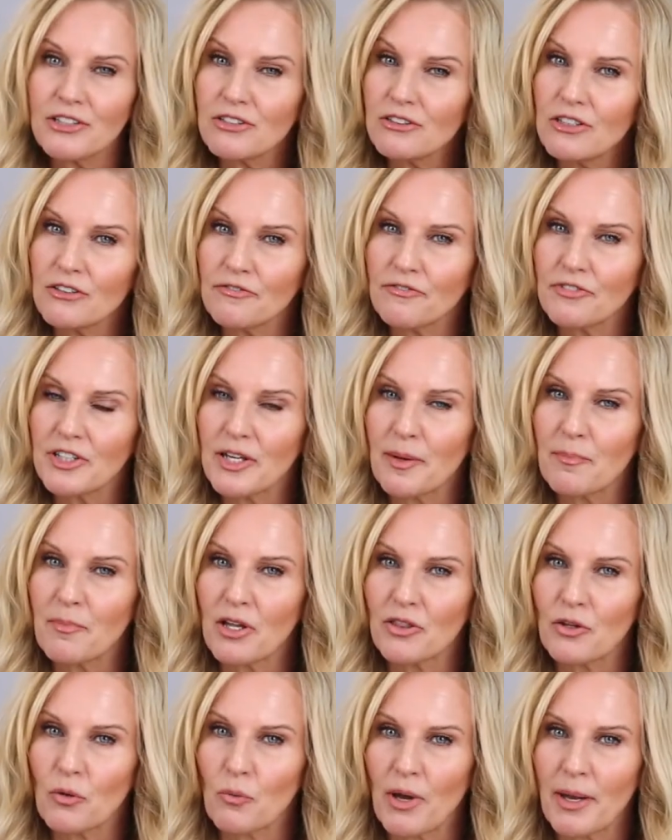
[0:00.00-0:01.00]
to look for them
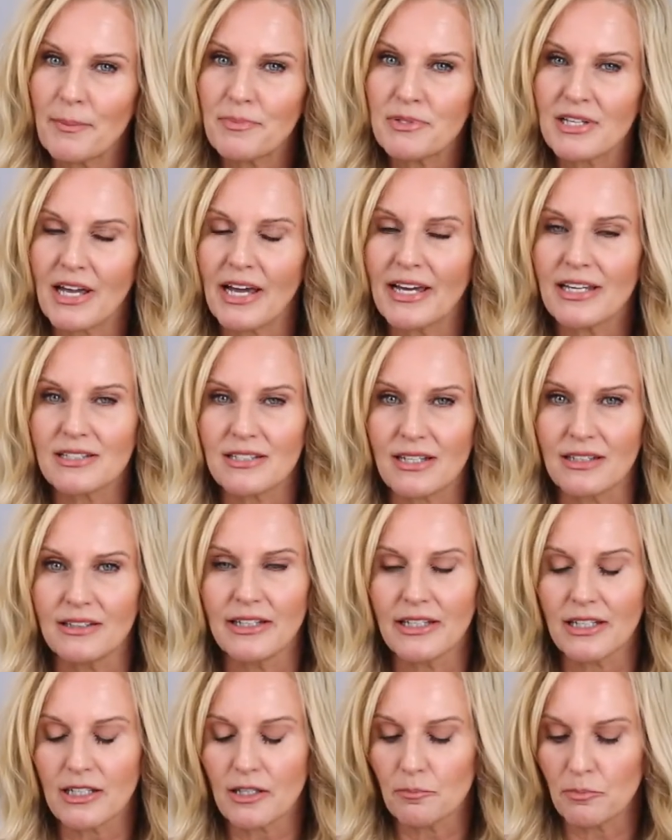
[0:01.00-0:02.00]
on the website to
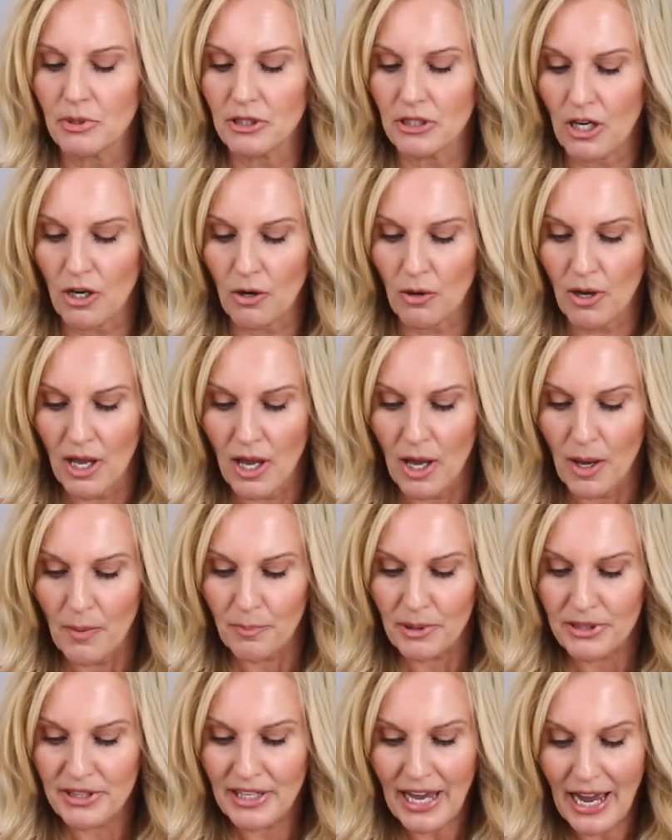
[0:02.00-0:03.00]
link them below,
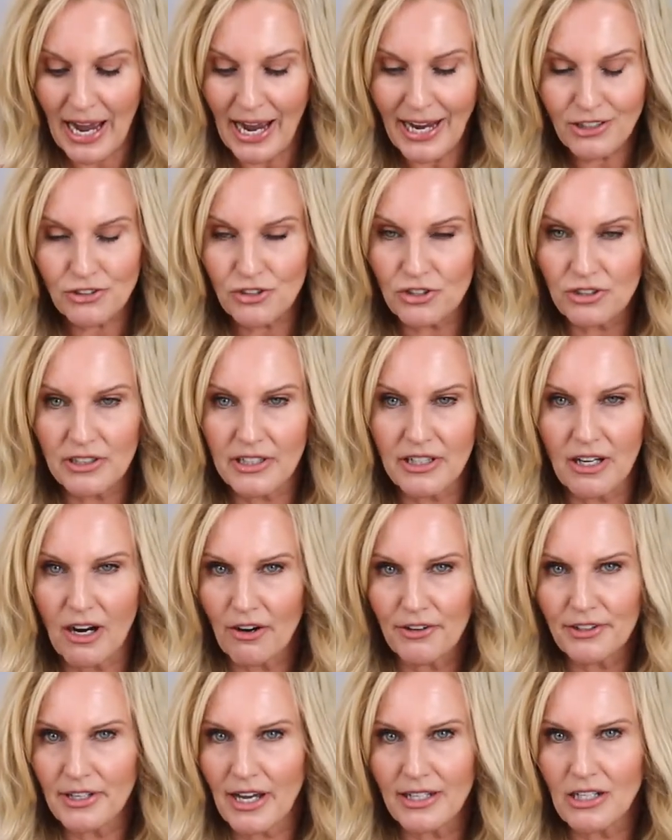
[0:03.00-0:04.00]
but they actually
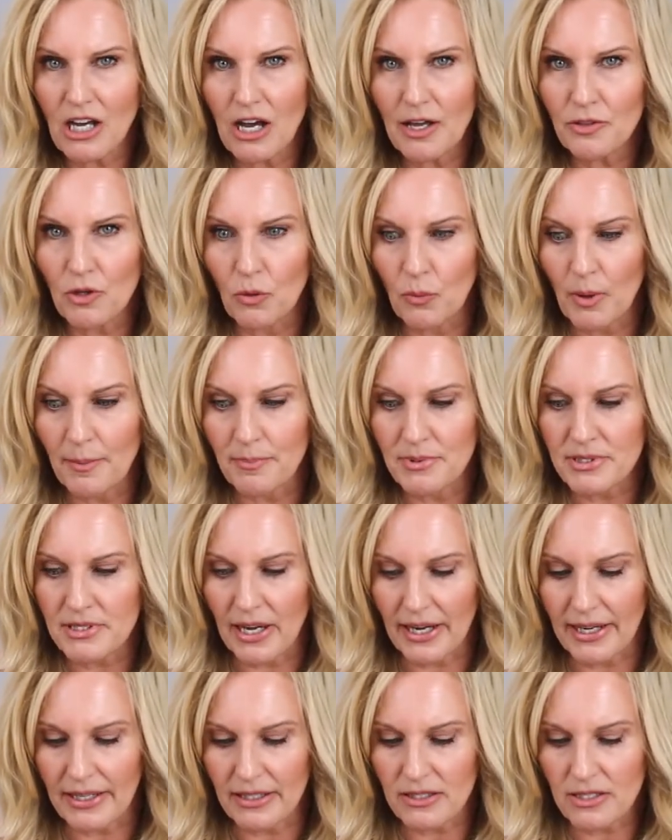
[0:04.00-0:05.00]
are not on the
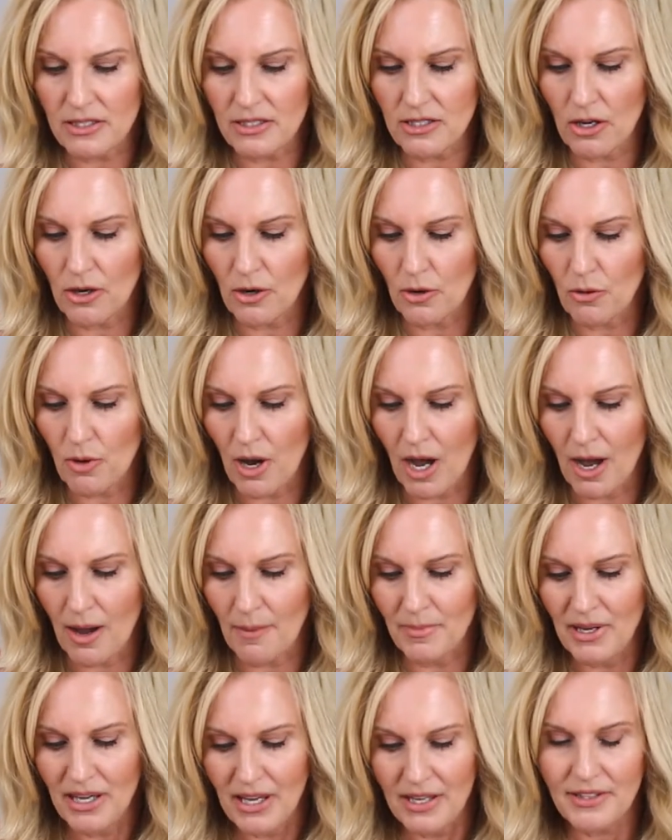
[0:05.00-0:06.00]
website.
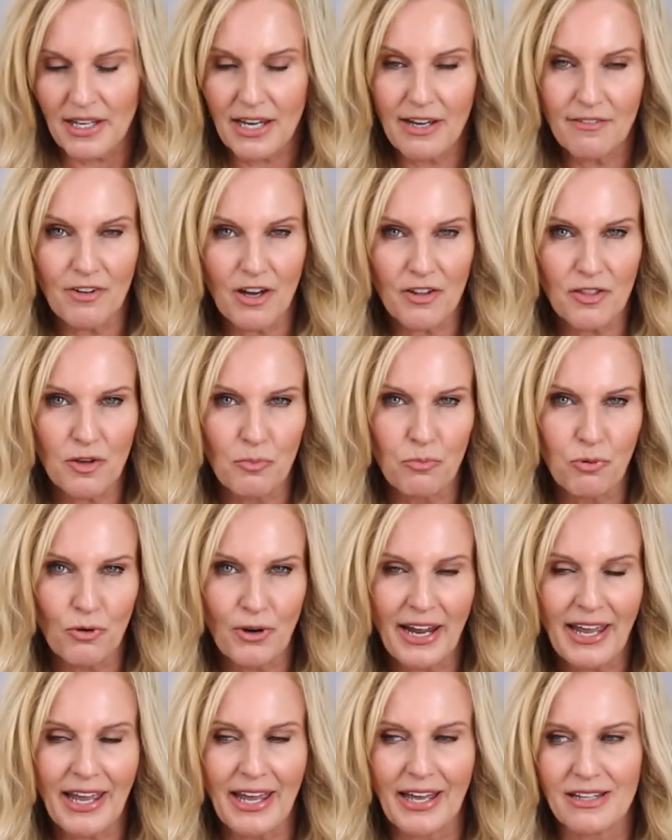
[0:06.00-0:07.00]
So they have other
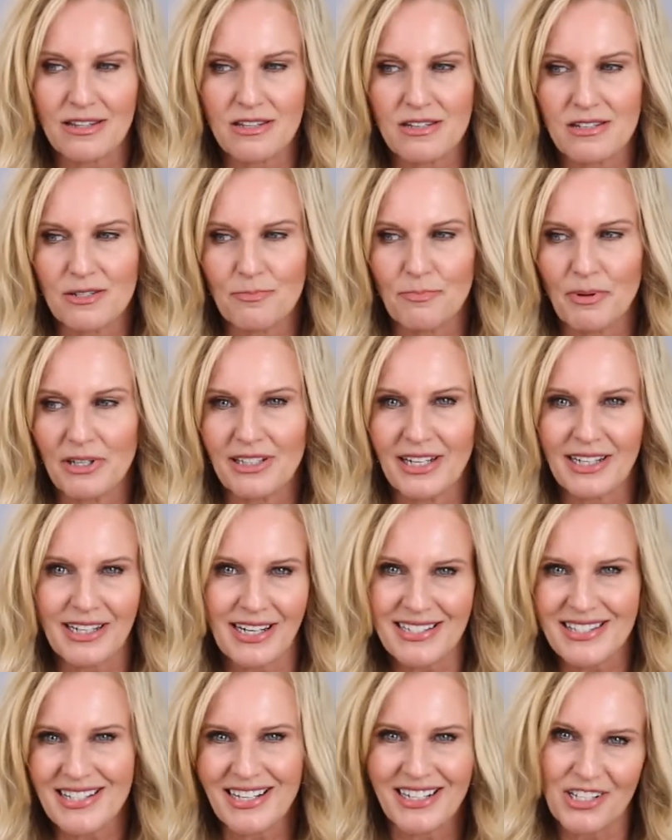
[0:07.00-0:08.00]
brands, but like I
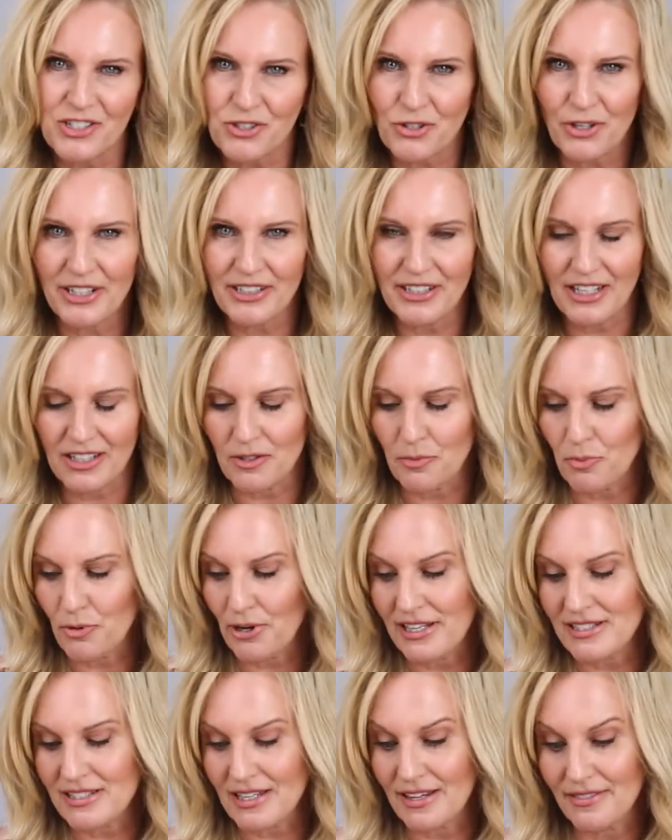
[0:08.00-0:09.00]
said, I tried the other
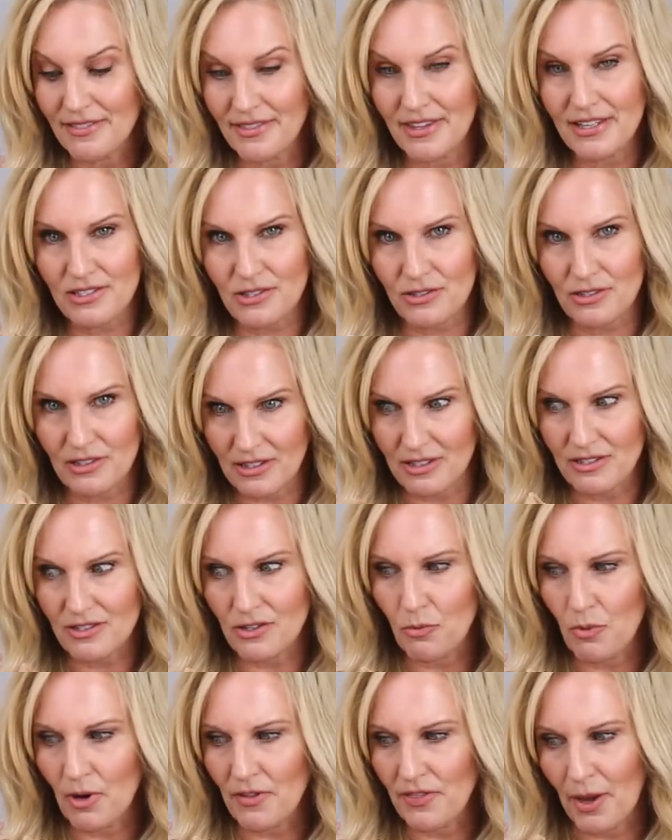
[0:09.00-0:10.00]
brands, and this is the
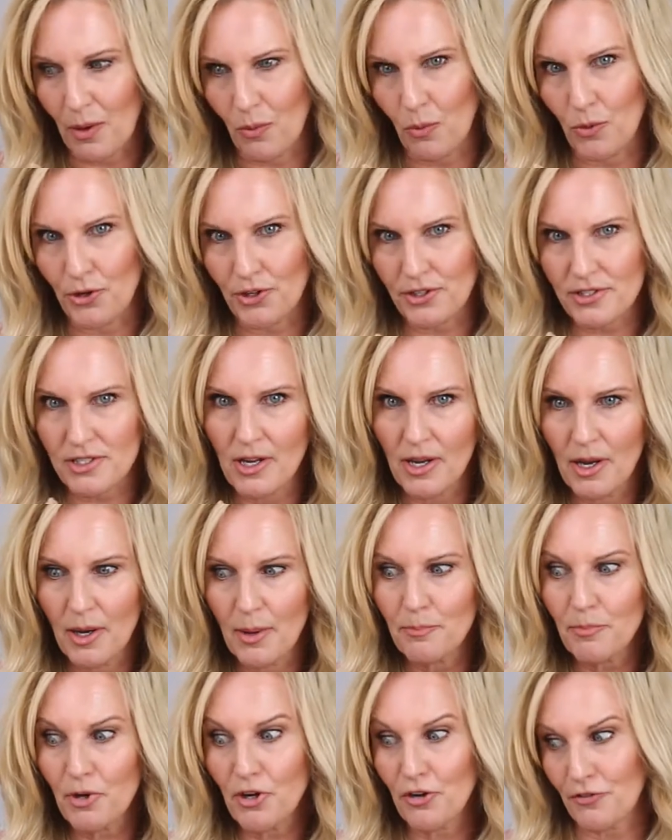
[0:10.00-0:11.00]
one that works
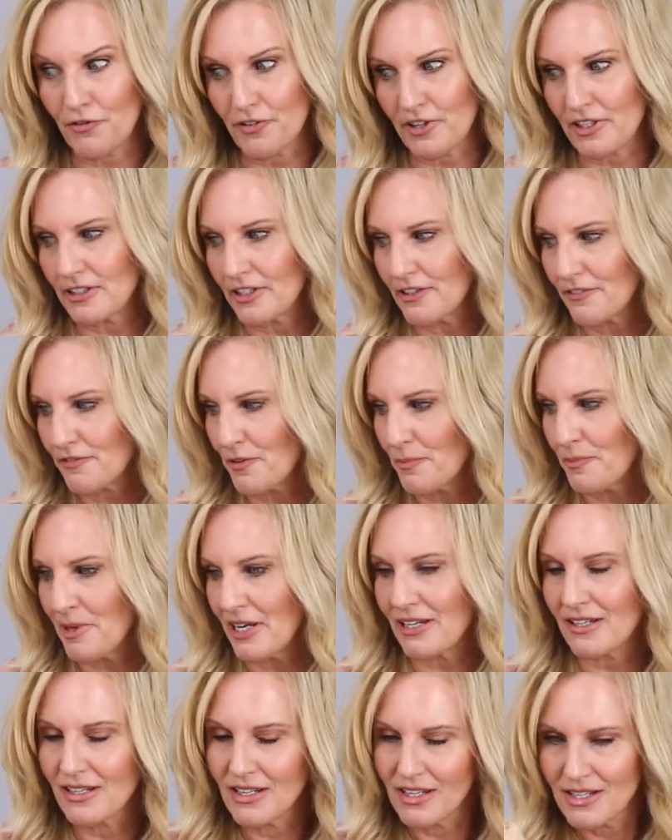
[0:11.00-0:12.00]
perfectly for
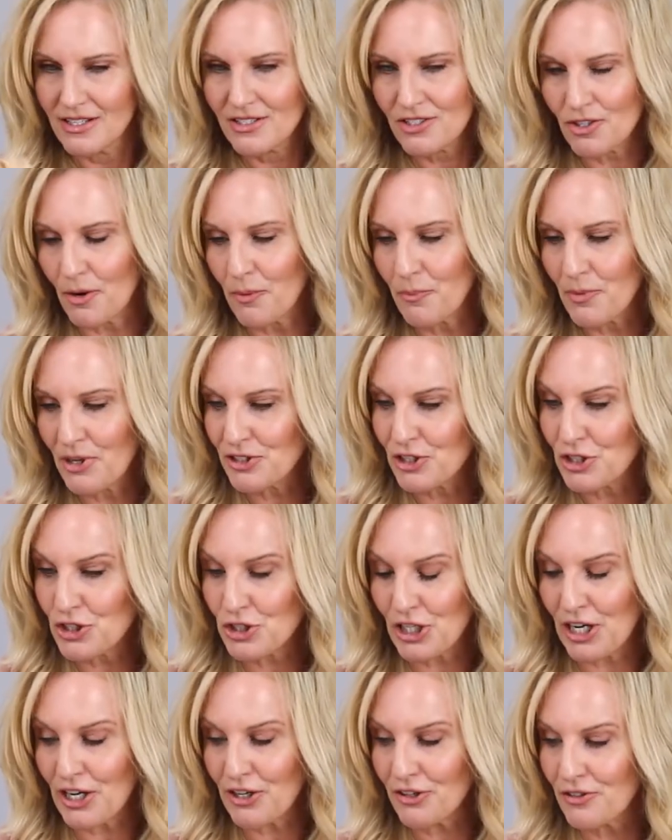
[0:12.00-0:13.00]
me. So I wanted to
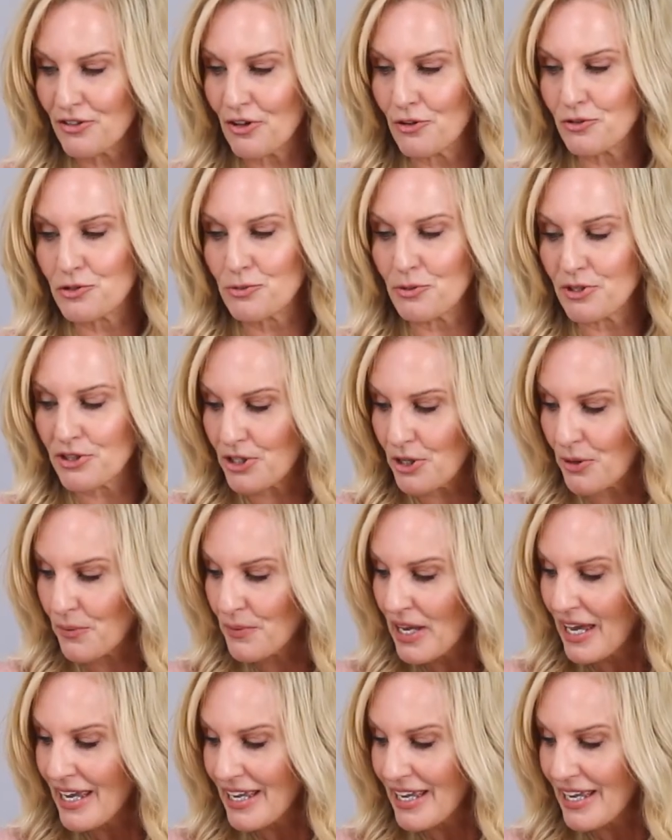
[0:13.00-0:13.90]
share those with you.